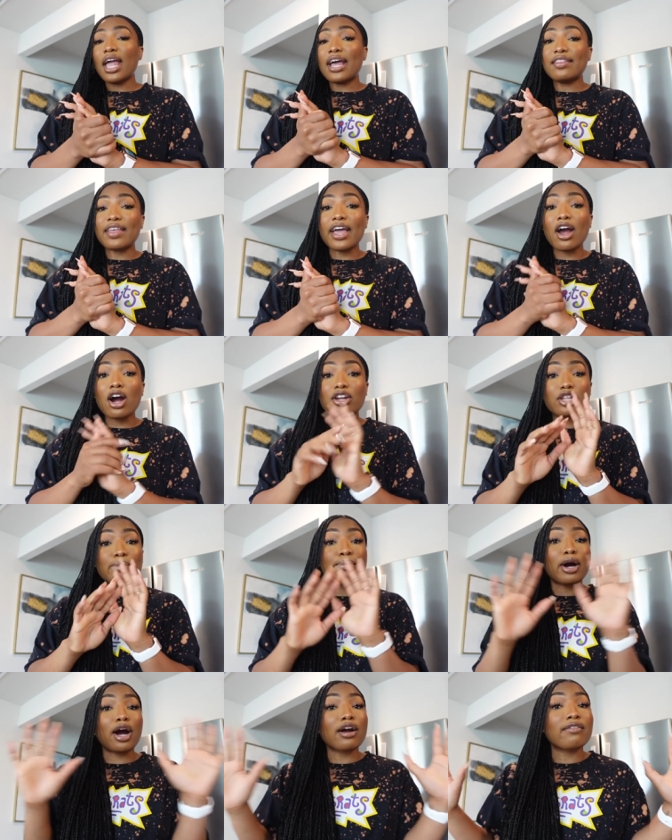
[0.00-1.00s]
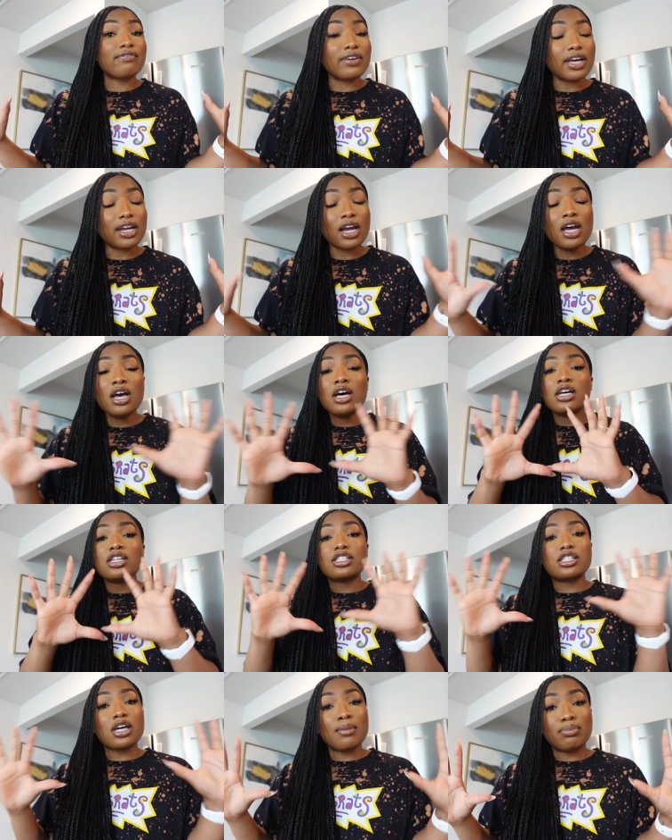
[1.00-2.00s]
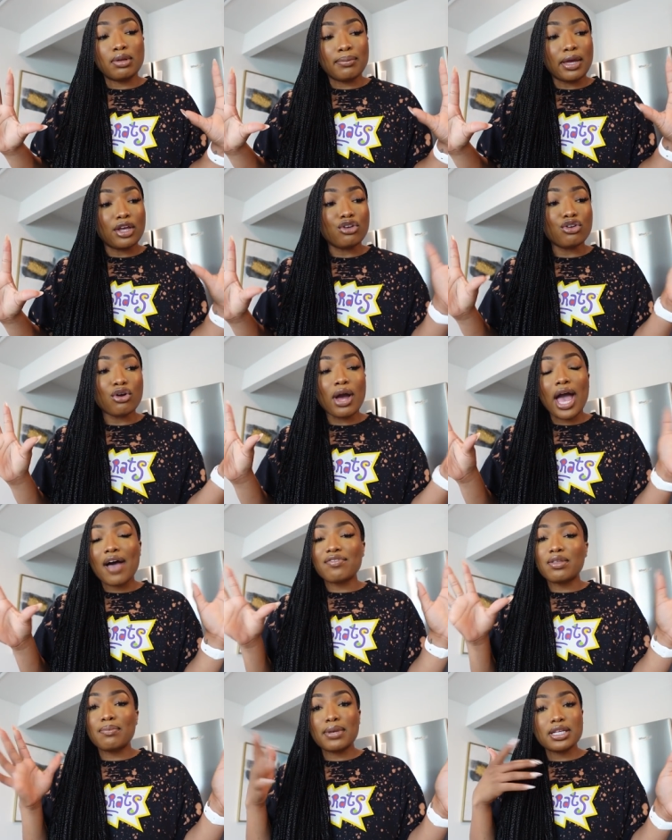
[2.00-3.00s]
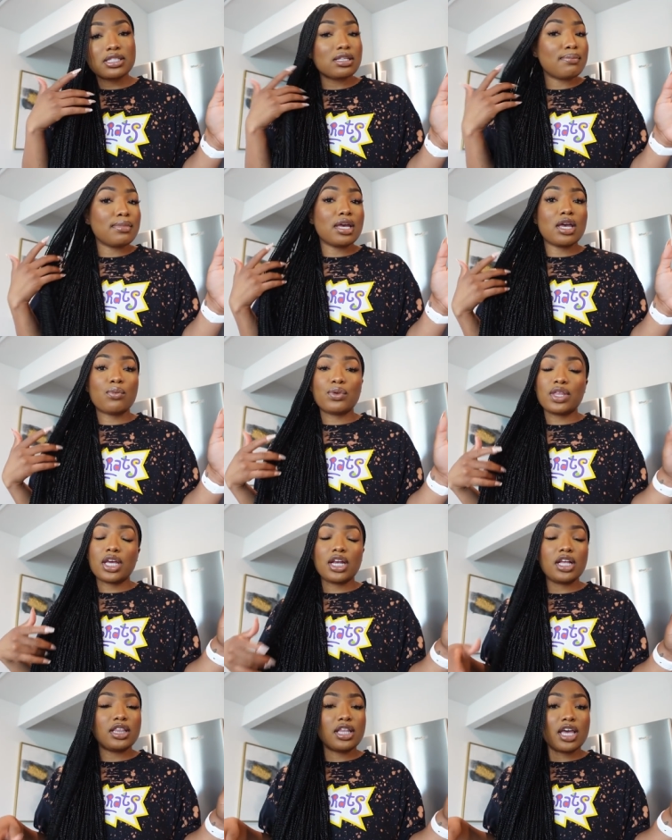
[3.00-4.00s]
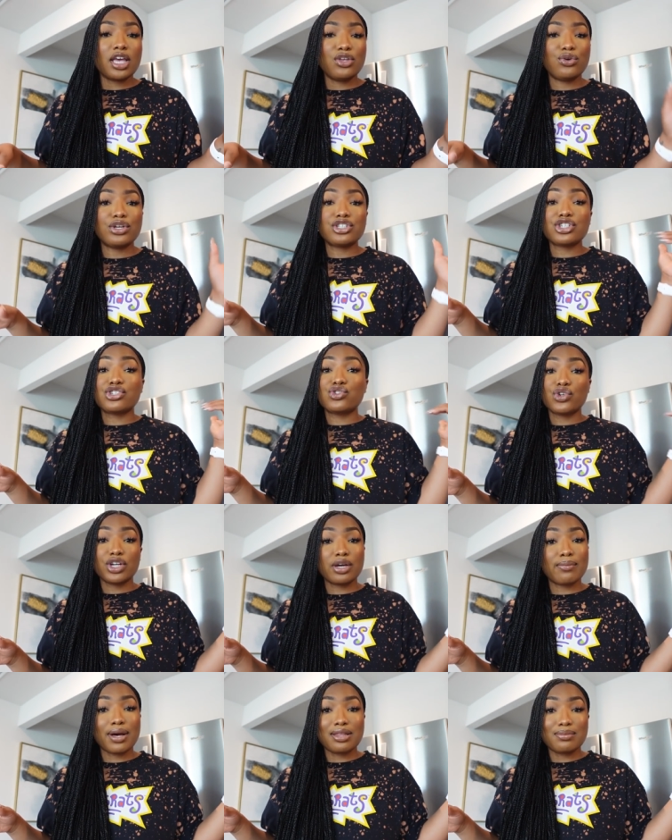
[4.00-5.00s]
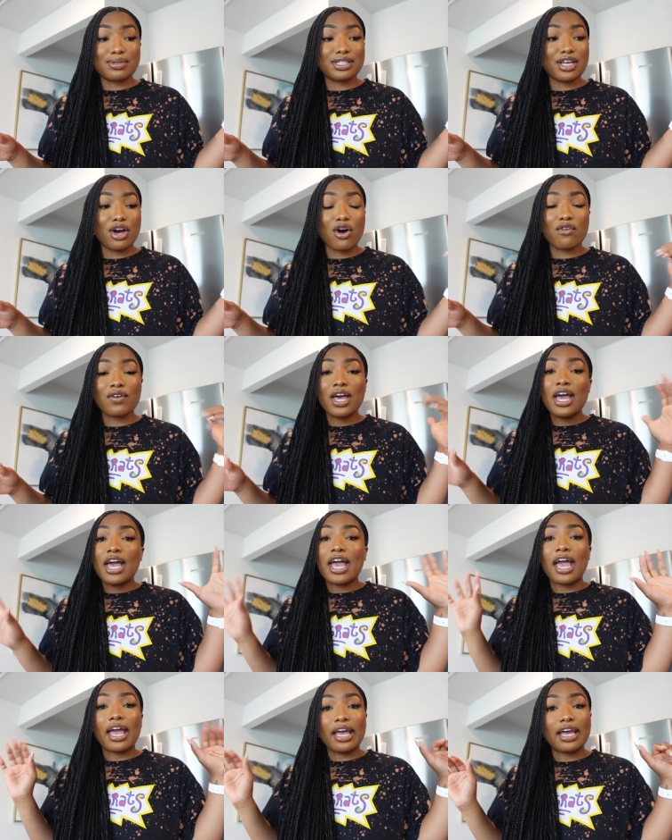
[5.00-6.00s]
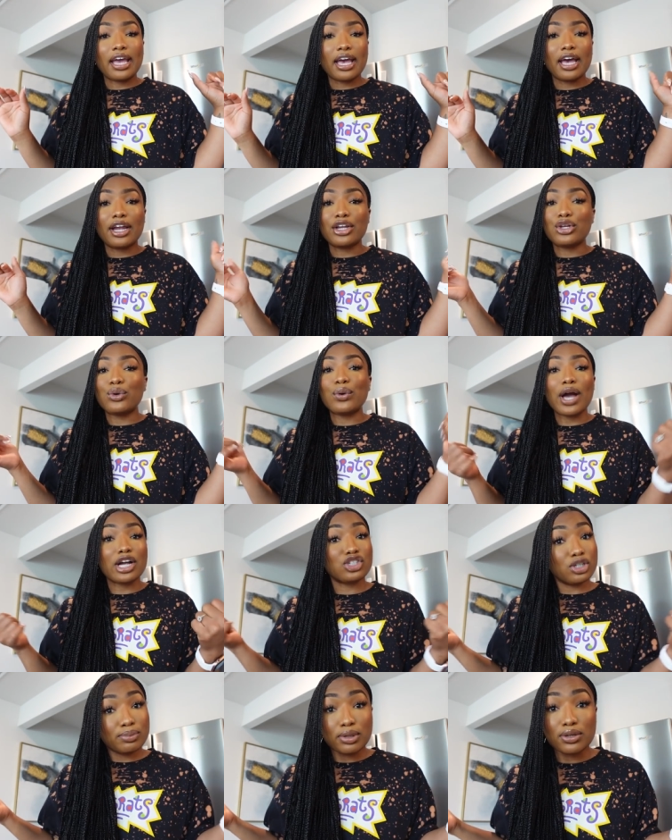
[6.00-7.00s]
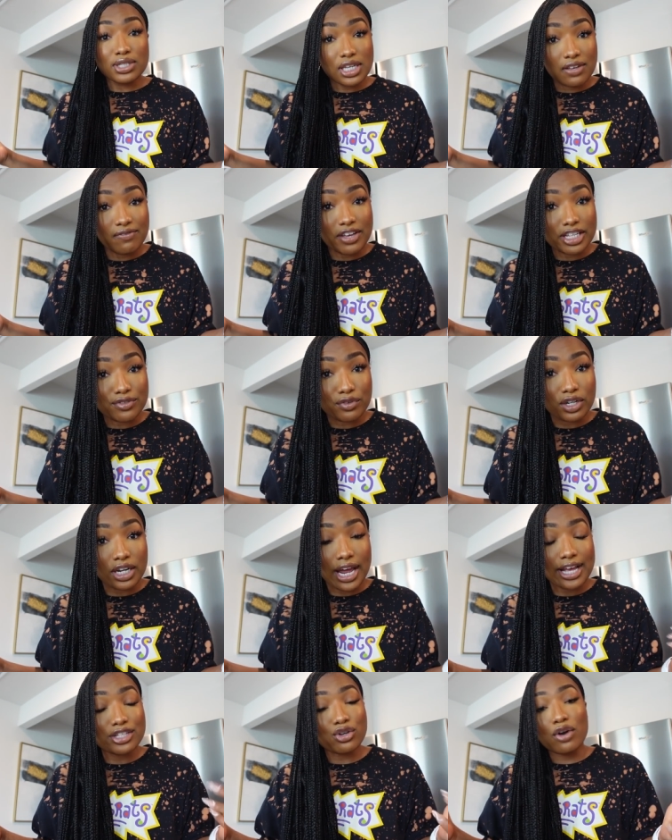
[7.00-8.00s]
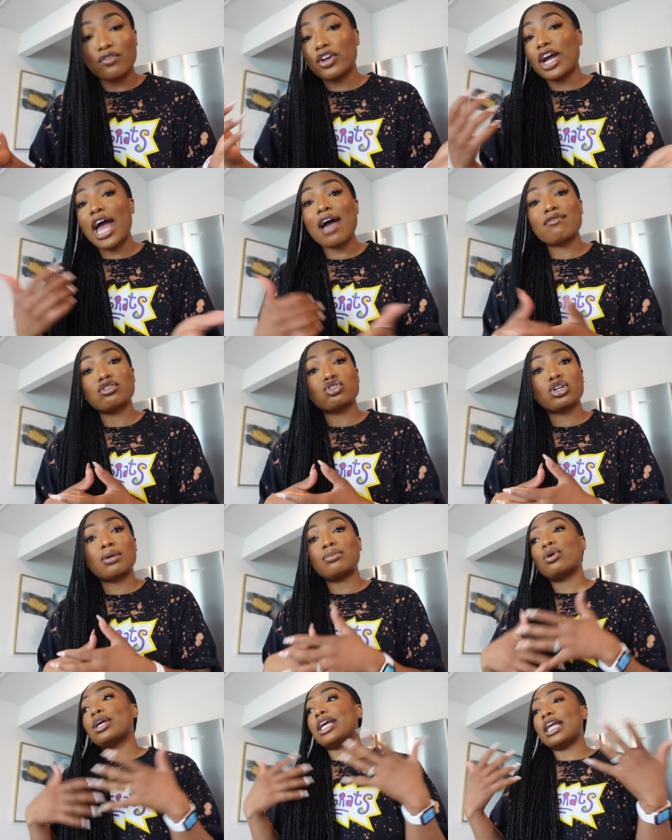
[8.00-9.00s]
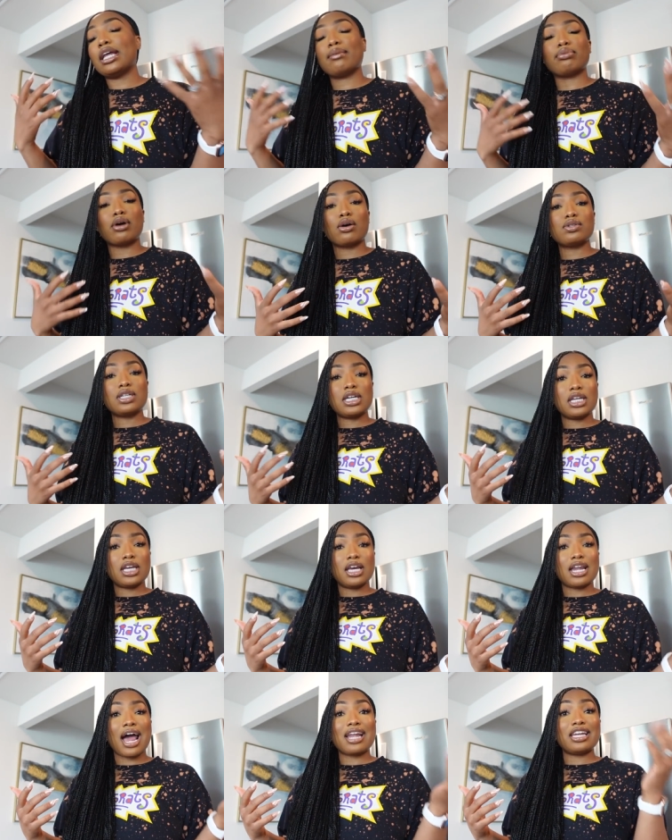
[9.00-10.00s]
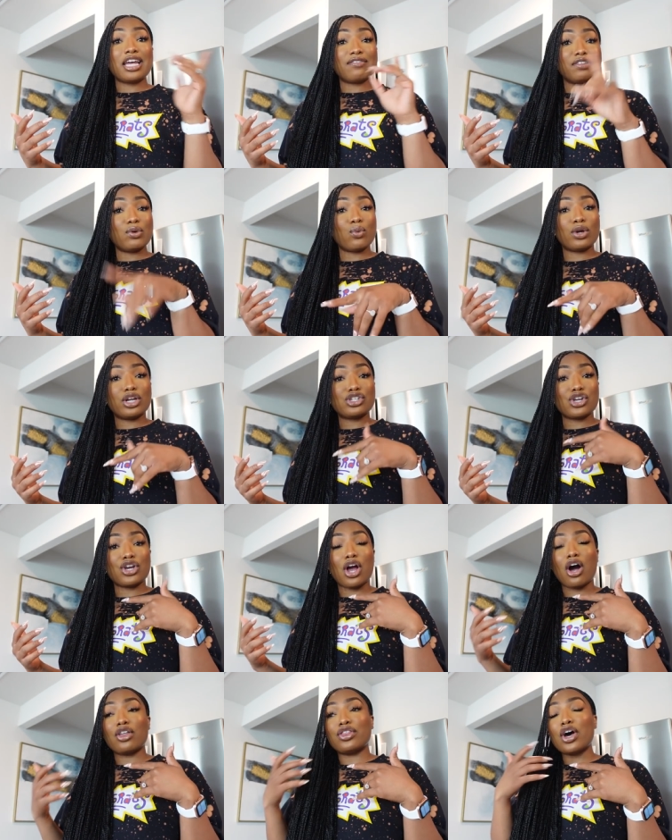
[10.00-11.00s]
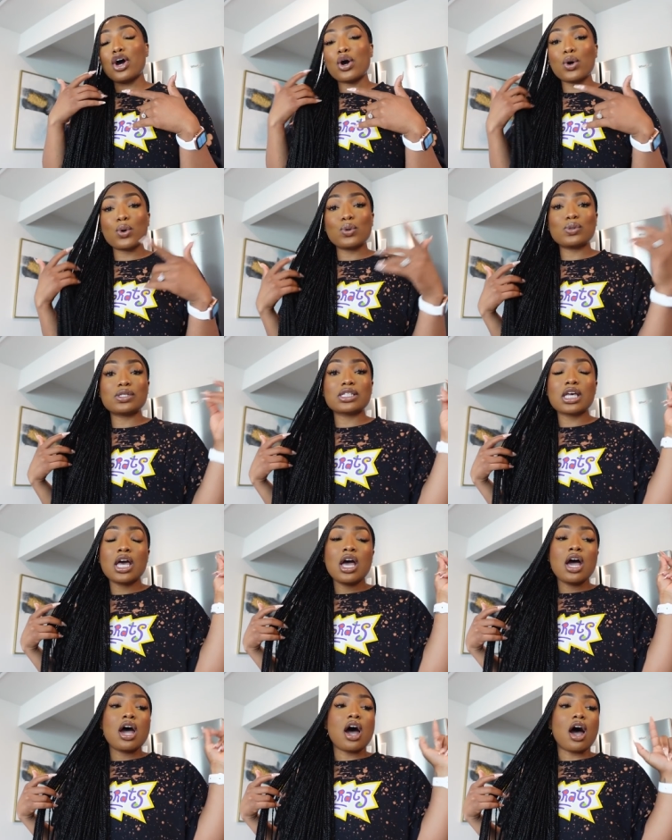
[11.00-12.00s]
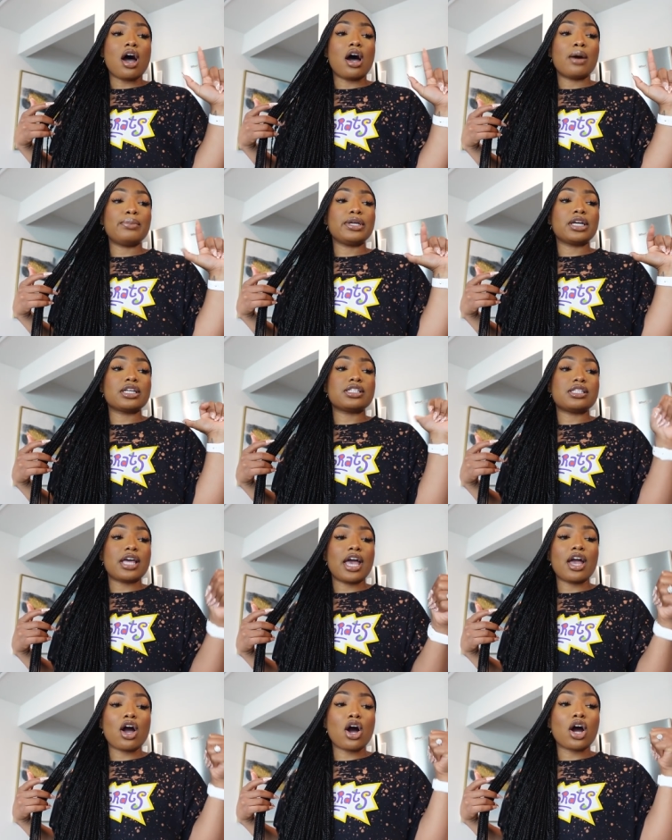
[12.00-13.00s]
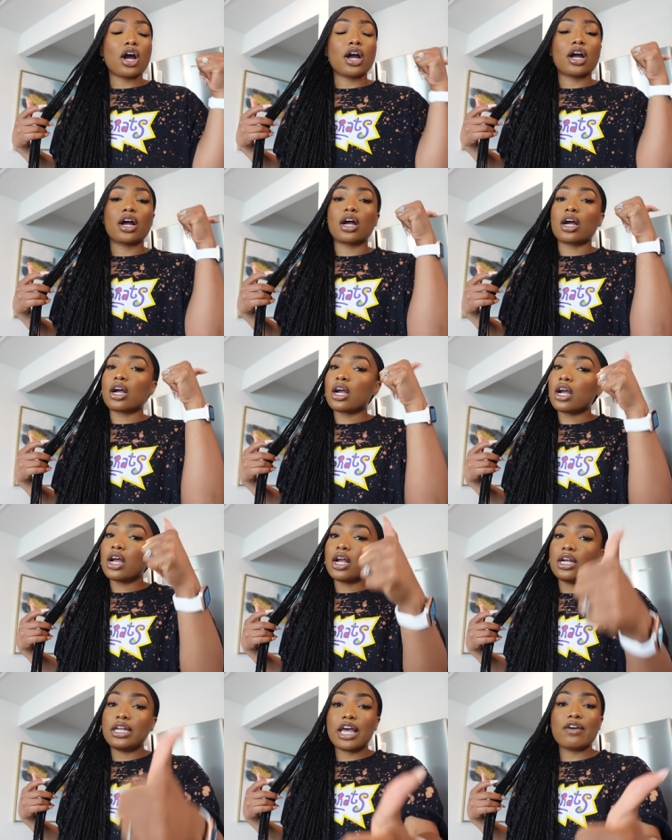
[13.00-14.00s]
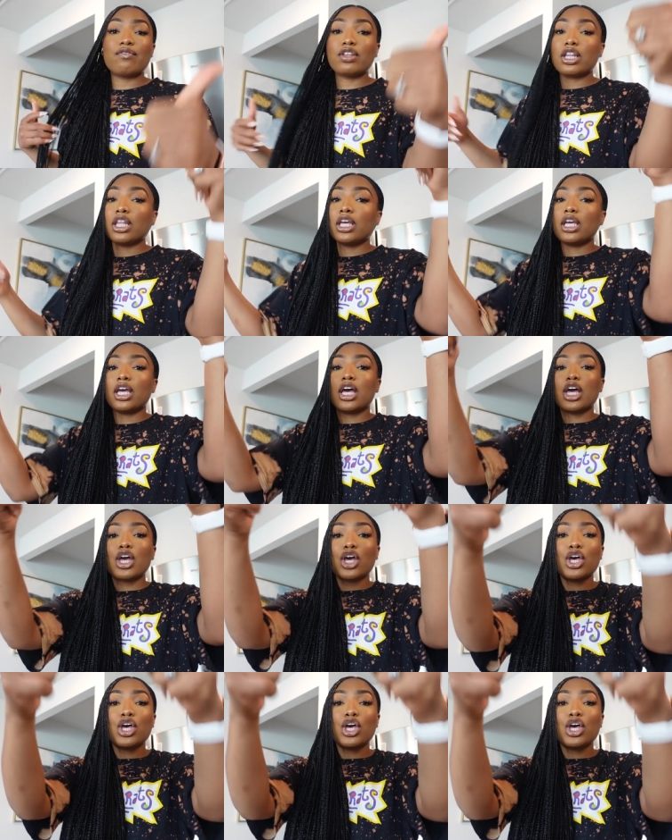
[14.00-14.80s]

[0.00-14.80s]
And they are the perfect supplement. You don't have to mix them in with anything. You can just drink them by themselves and you got your protein fix for today. So if you're having trouble getting protein in, I definitely want to show y'all those um, because they are definitely